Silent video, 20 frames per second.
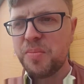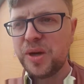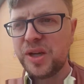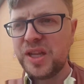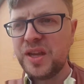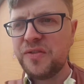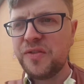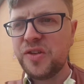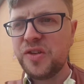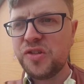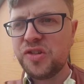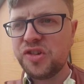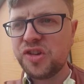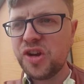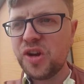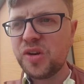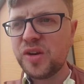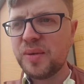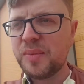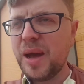but if you
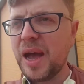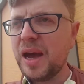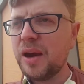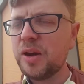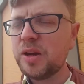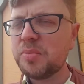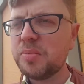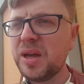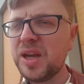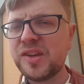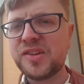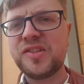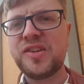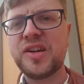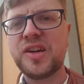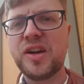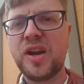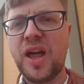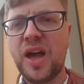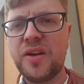show them how it makes
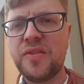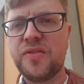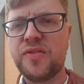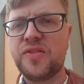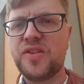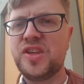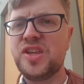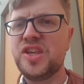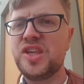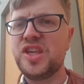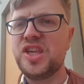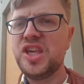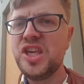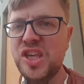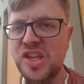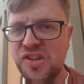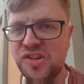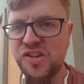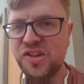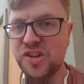their life
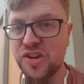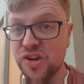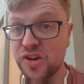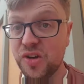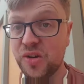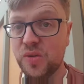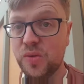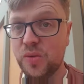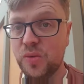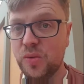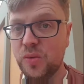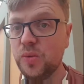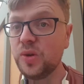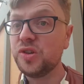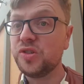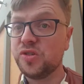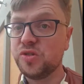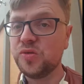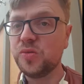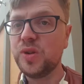easier,
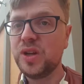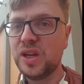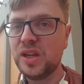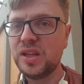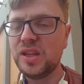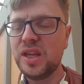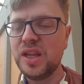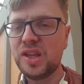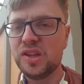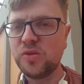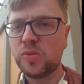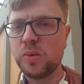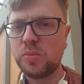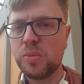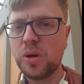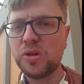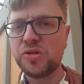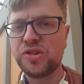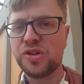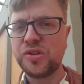which really is
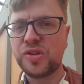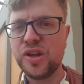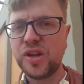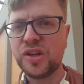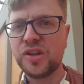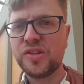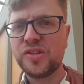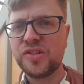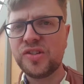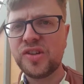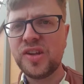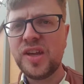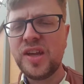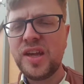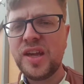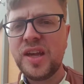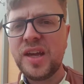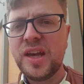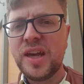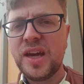what Mojo does,
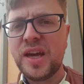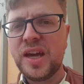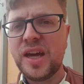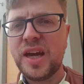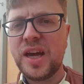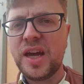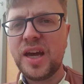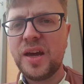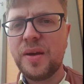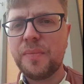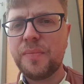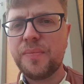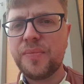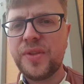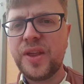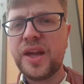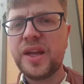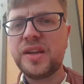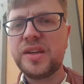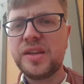
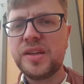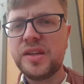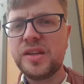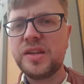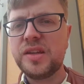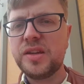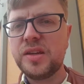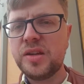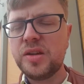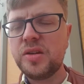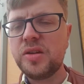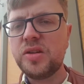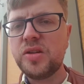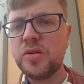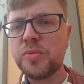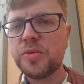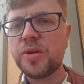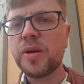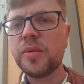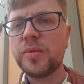then
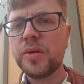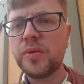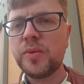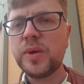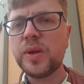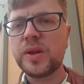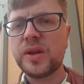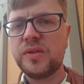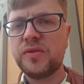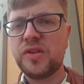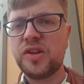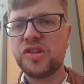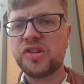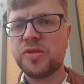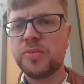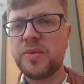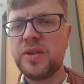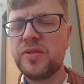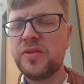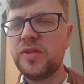you probably will
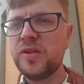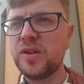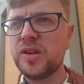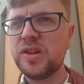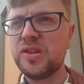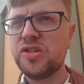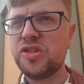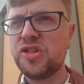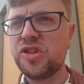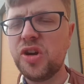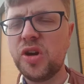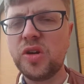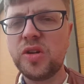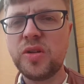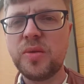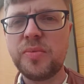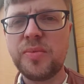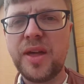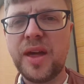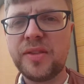convince them. If you can show
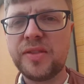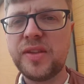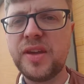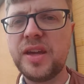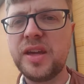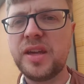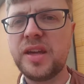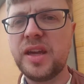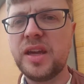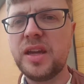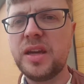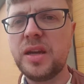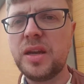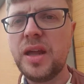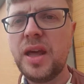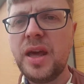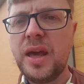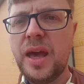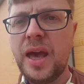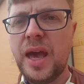them that they
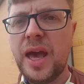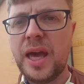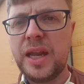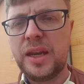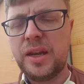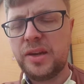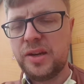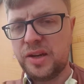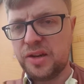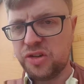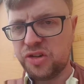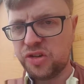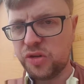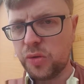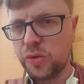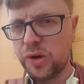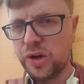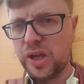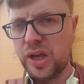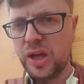can edit their
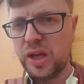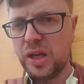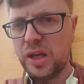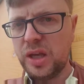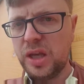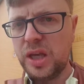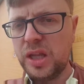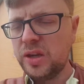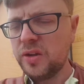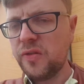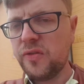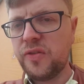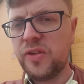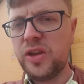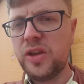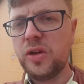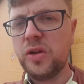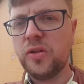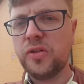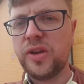story in the
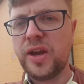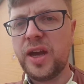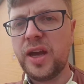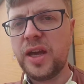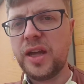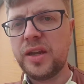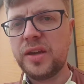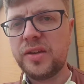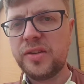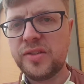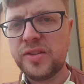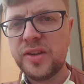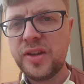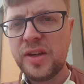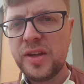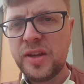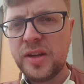field and